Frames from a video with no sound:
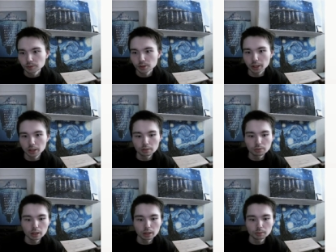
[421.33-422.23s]
Knight
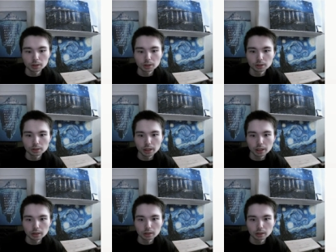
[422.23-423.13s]
e5, we're going to
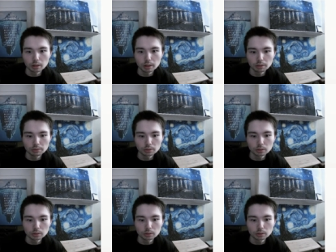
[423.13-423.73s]
take, and then go f4.